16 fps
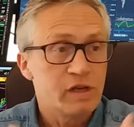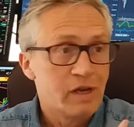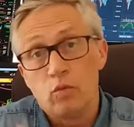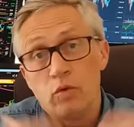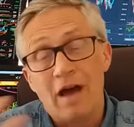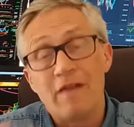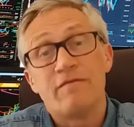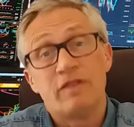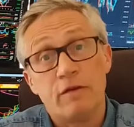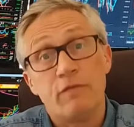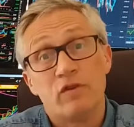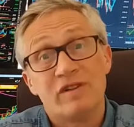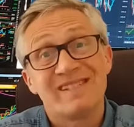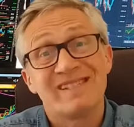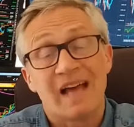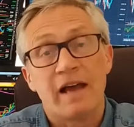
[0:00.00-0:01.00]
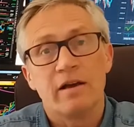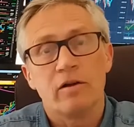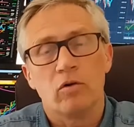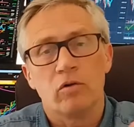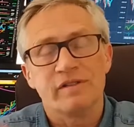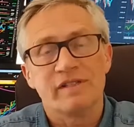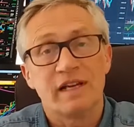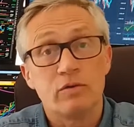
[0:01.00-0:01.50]
We have different
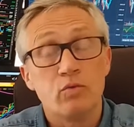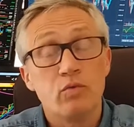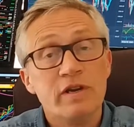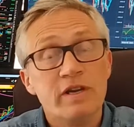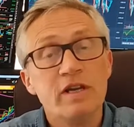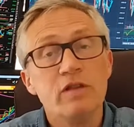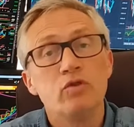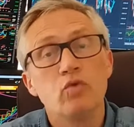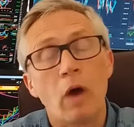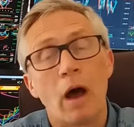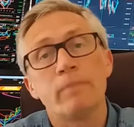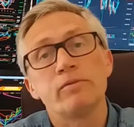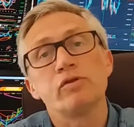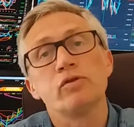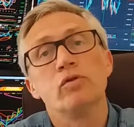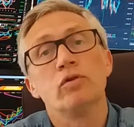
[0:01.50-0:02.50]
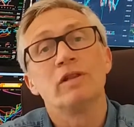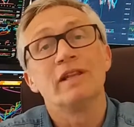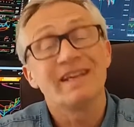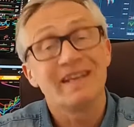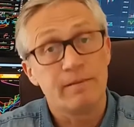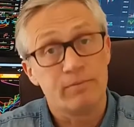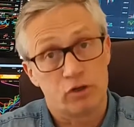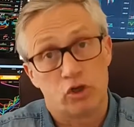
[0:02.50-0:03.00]
cycles and we need to absolutely
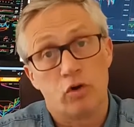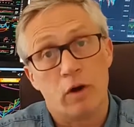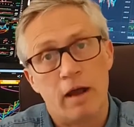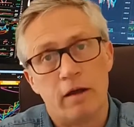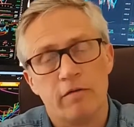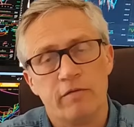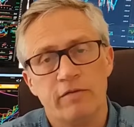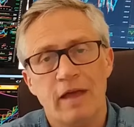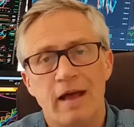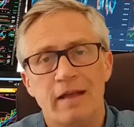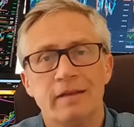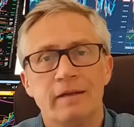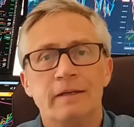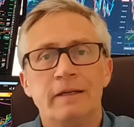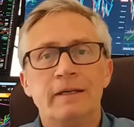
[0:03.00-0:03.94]
keep track of that.